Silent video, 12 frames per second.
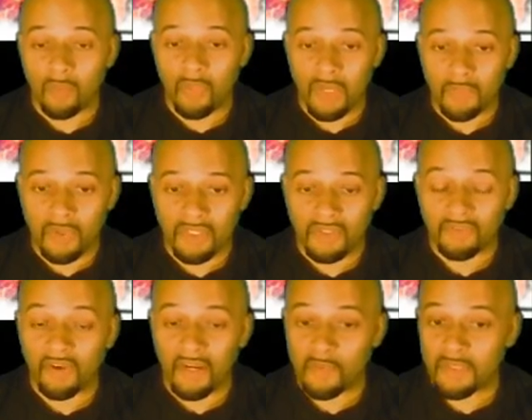Brapers
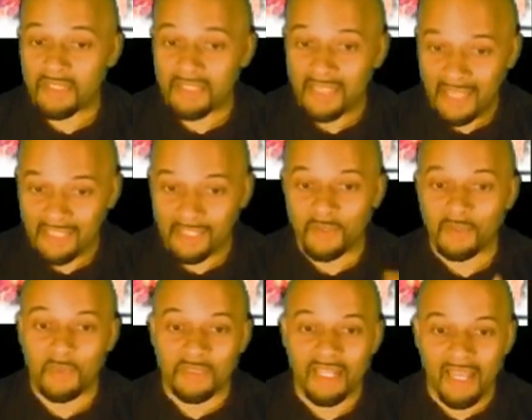fighter, which is nice. That's the
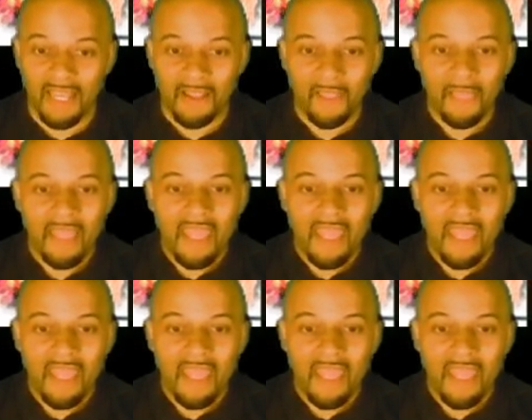ones I like.